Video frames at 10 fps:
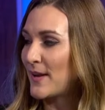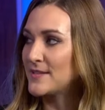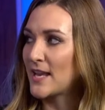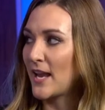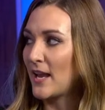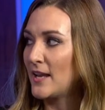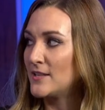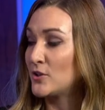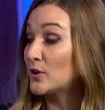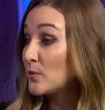months
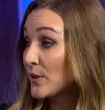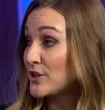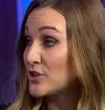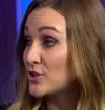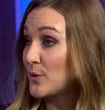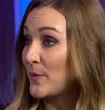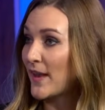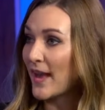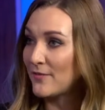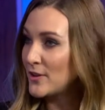and you're in a relationship
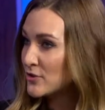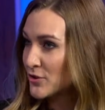and they haven't